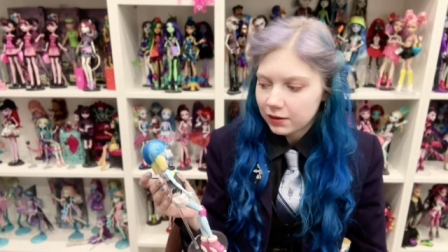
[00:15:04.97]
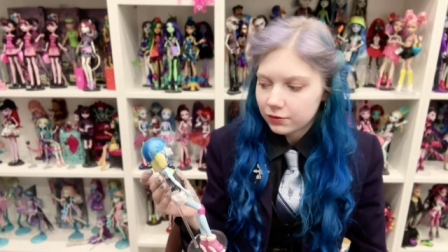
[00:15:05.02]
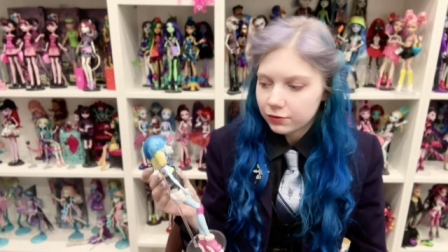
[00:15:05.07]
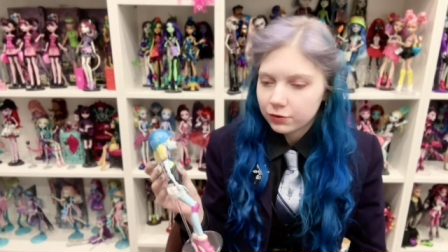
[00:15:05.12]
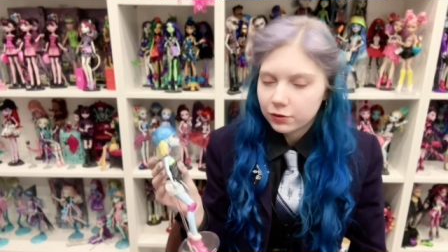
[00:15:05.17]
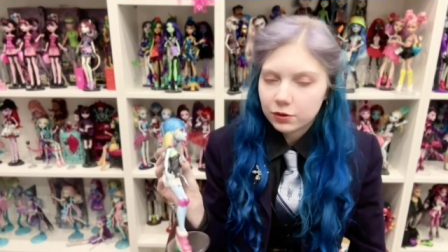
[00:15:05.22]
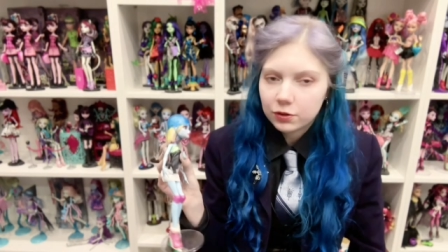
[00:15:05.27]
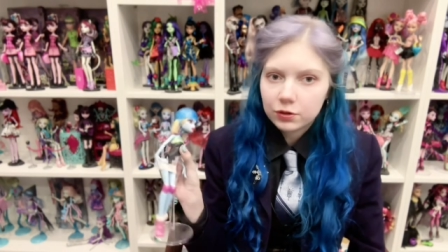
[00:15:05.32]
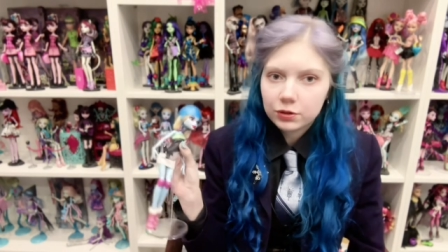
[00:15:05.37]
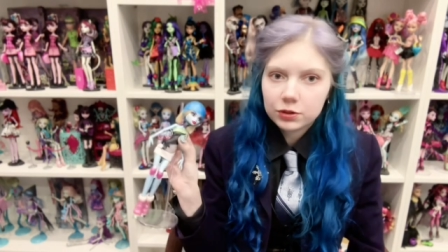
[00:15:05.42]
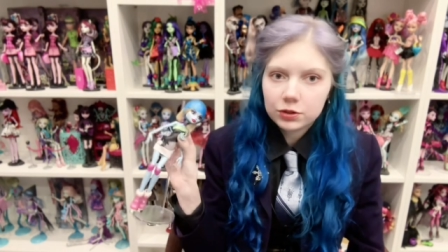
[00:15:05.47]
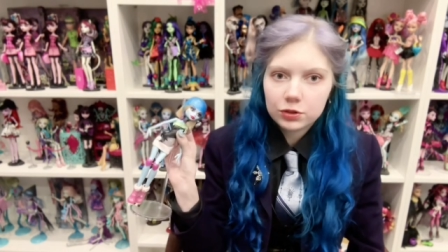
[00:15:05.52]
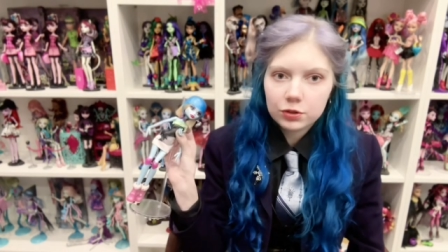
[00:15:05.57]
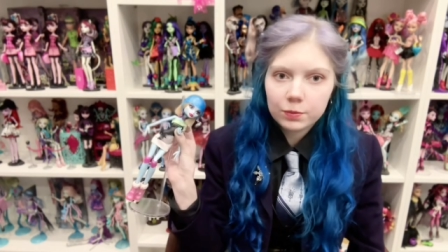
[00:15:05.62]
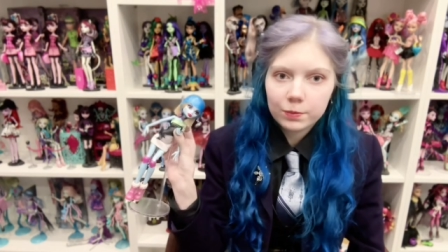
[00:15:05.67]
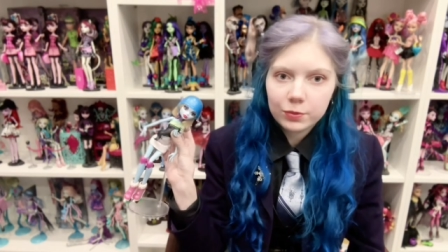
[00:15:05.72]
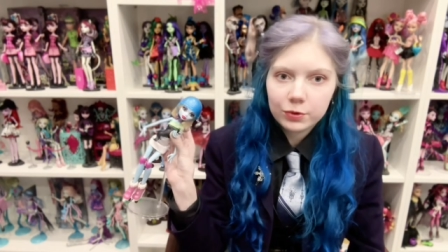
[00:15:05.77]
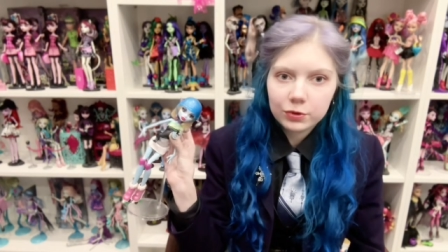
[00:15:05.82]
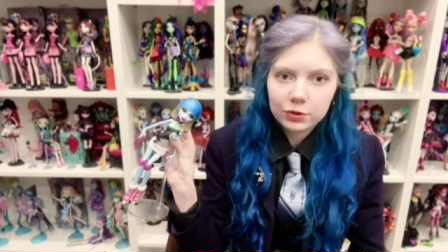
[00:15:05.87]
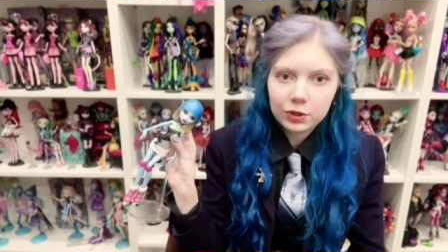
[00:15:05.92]
forgot to
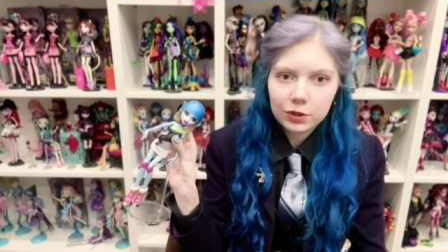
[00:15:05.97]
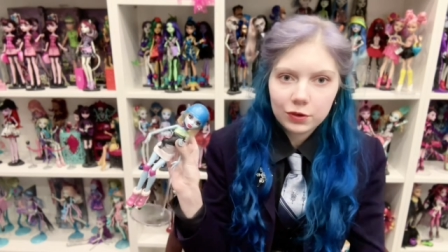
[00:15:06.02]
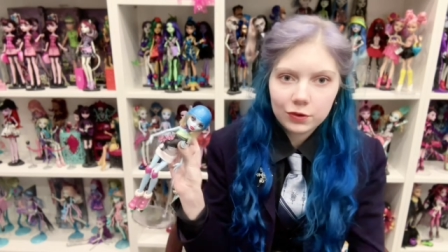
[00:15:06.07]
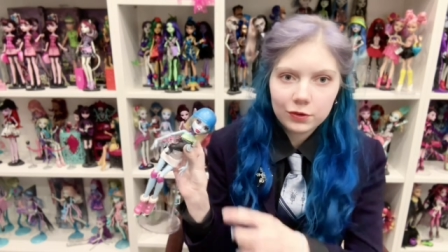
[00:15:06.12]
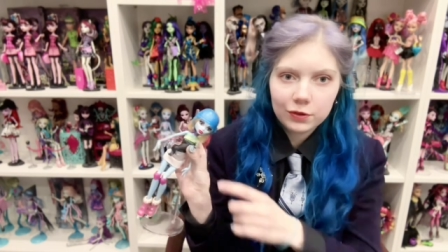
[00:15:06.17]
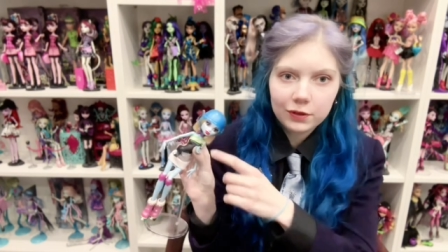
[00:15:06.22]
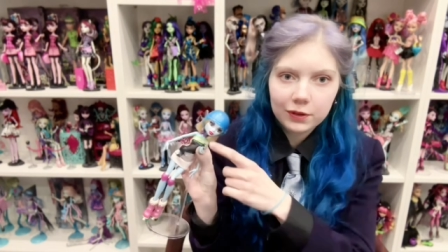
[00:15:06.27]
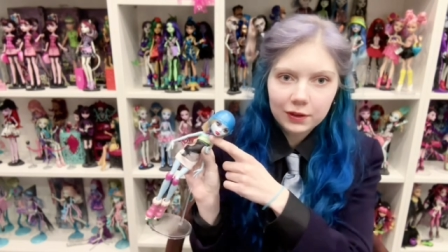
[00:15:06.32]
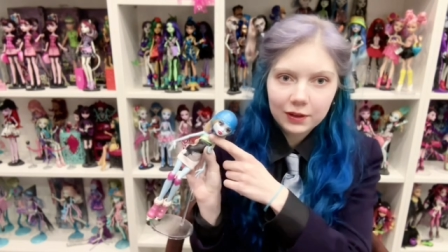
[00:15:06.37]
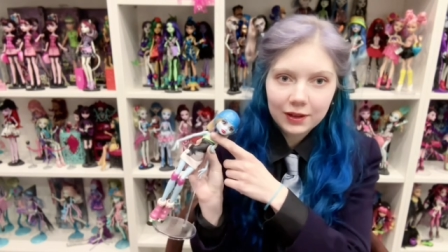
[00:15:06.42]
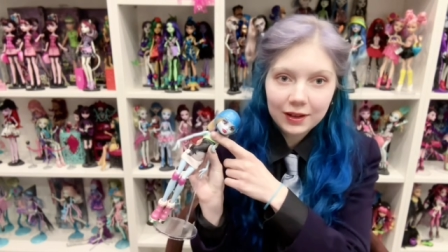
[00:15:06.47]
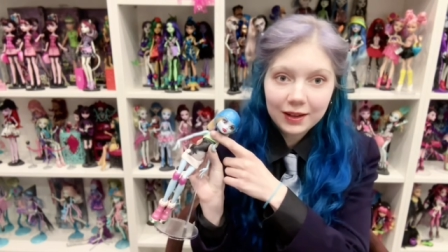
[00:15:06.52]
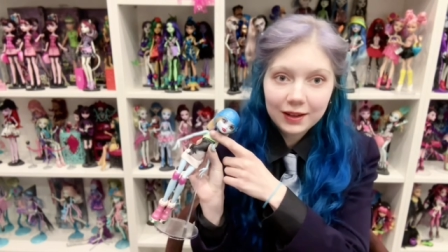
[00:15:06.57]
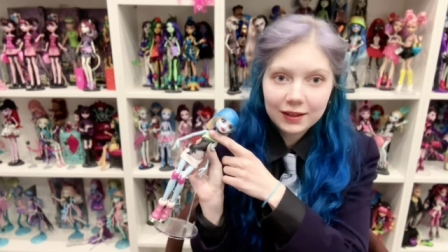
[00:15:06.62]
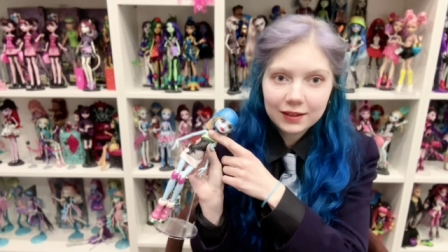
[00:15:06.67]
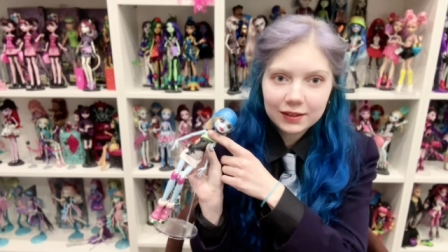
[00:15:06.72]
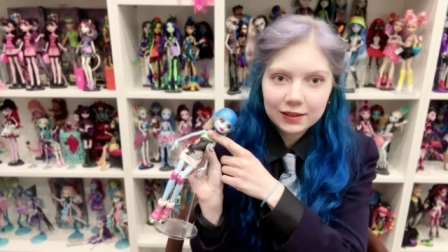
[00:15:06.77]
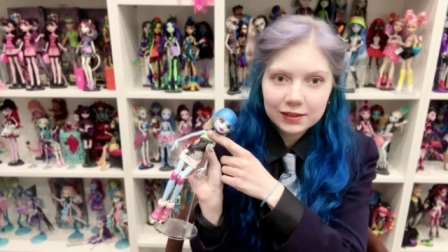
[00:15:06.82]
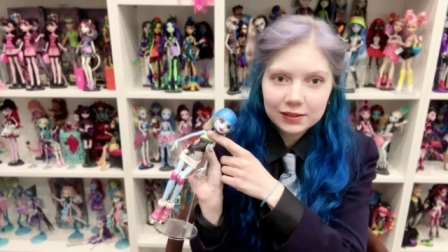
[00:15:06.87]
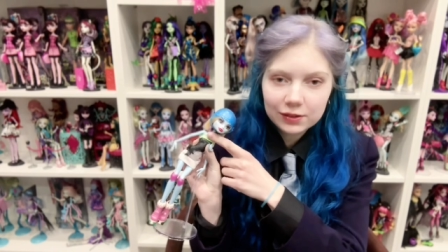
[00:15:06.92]
put her
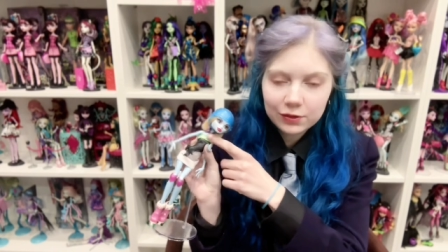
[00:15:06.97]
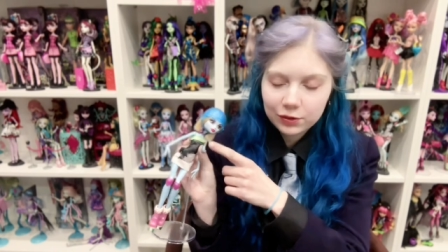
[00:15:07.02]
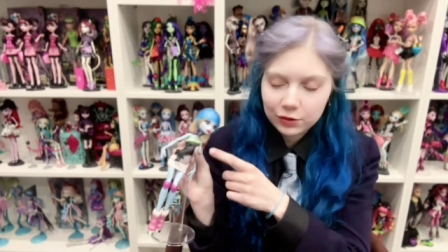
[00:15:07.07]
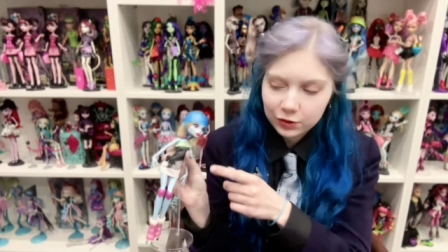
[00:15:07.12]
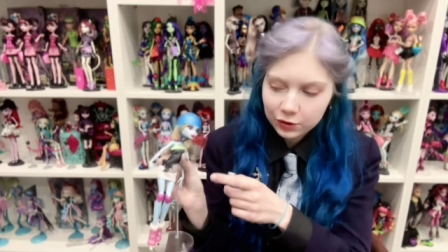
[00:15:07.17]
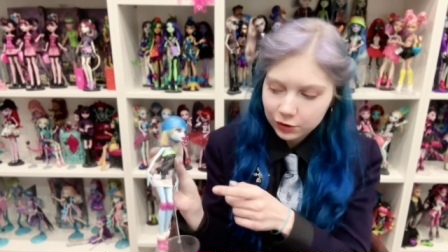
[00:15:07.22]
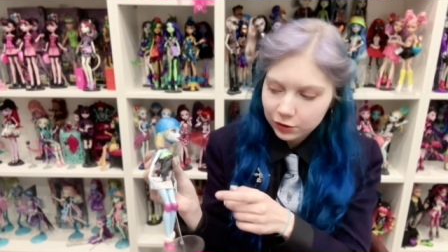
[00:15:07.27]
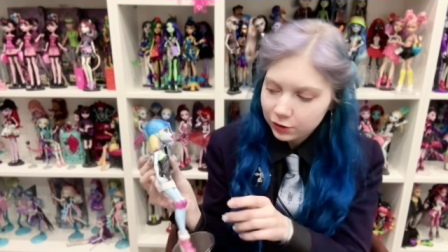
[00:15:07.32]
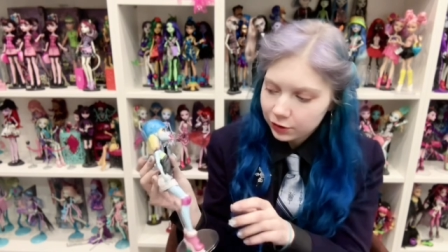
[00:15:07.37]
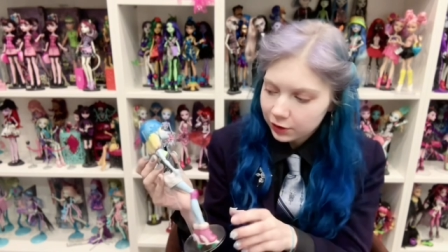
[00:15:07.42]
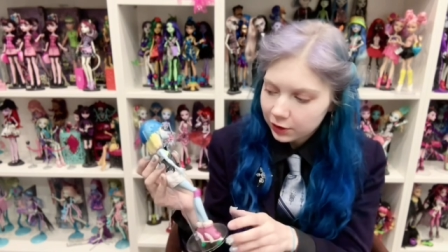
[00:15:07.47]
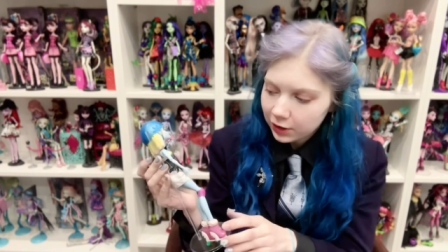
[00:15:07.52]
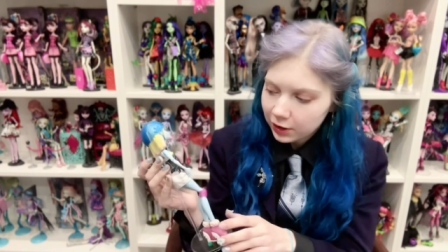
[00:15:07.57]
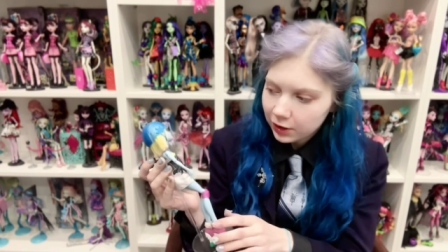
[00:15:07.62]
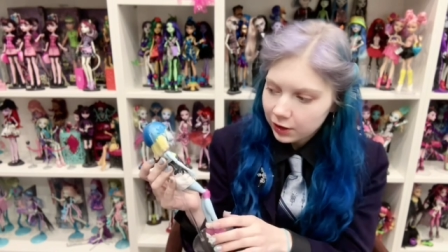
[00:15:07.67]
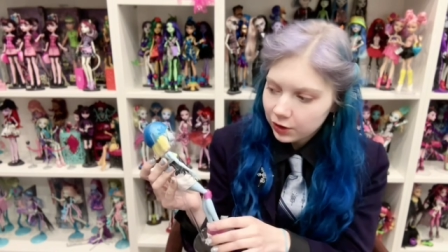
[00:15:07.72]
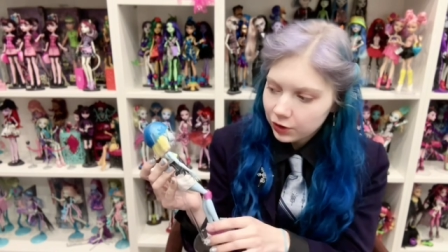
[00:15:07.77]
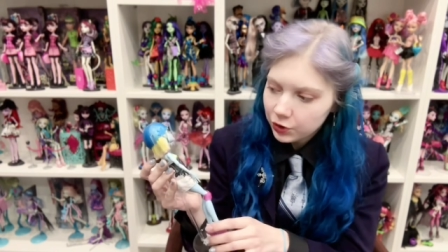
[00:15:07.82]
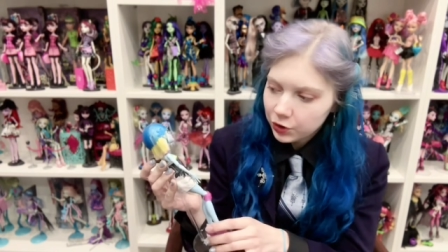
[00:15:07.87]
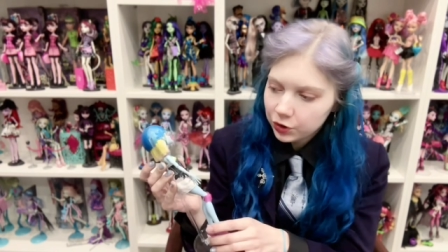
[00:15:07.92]
necklace on her,
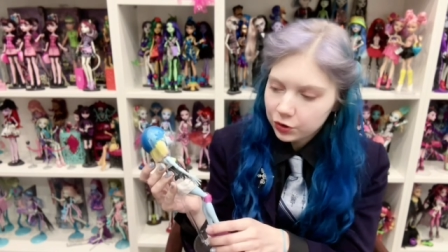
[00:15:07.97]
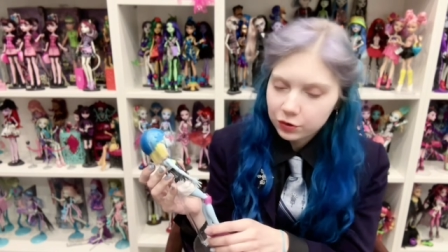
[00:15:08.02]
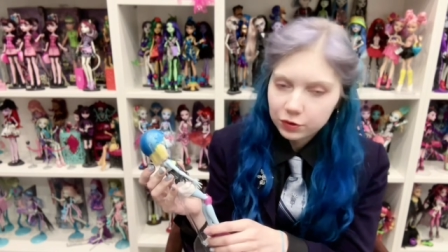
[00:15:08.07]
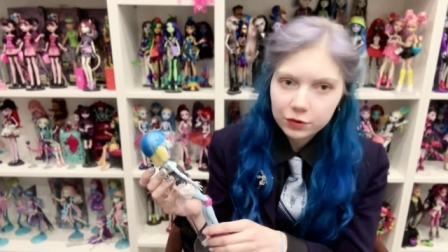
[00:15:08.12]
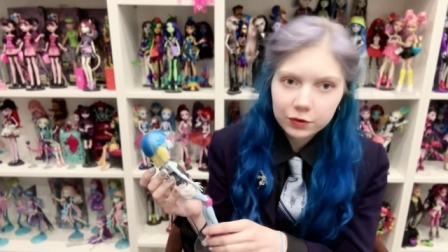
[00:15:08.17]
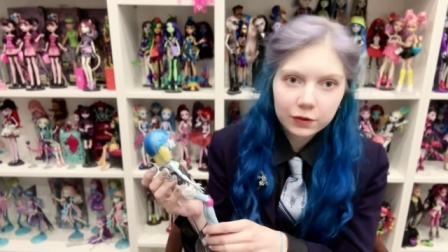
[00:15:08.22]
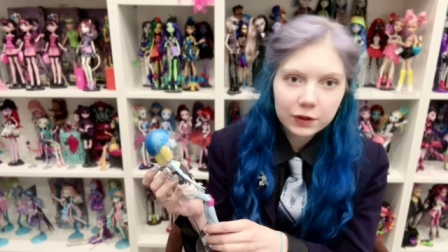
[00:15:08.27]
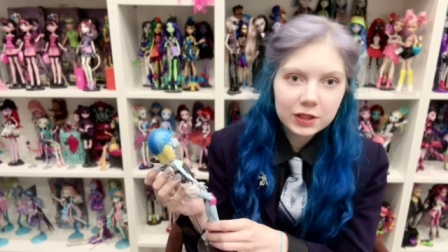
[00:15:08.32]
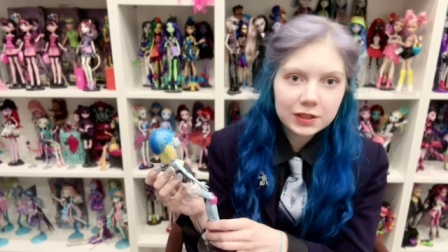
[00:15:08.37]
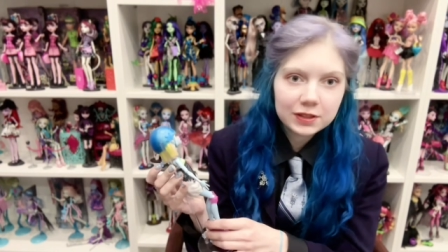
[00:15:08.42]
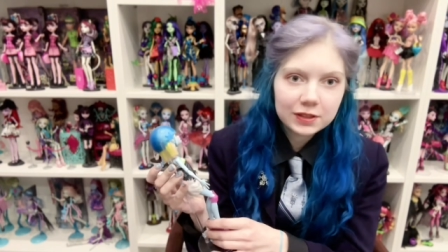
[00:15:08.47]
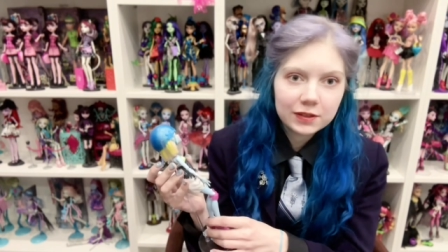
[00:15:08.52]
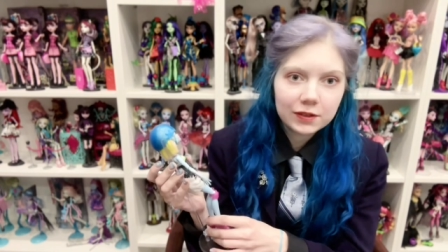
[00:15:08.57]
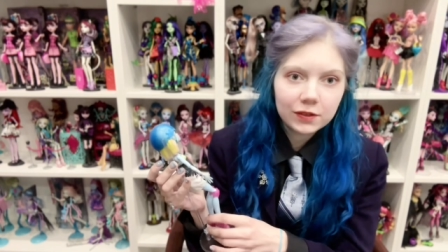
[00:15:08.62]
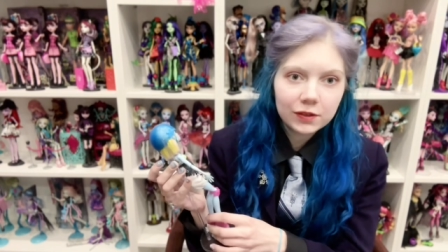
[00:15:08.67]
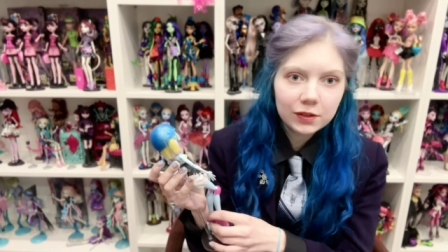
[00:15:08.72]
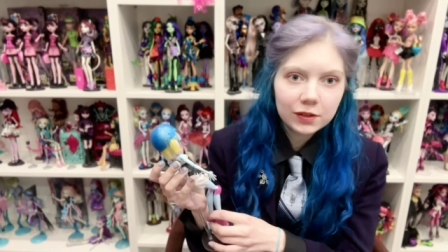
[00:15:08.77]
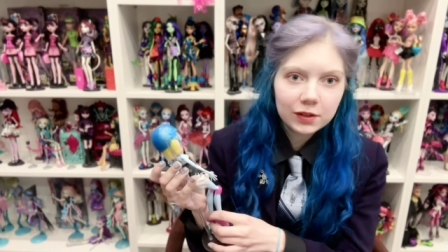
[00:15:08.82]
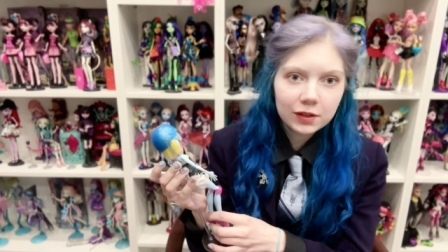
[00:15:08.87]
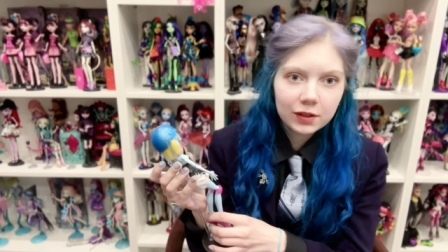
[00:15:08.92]
her
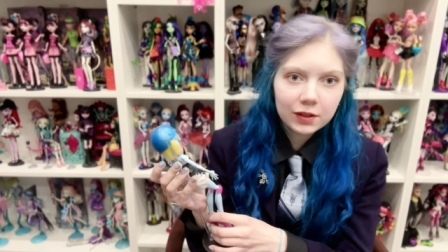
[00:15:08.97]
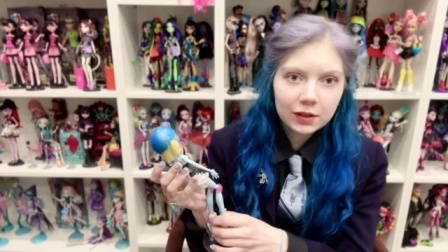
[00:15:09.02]
crystal.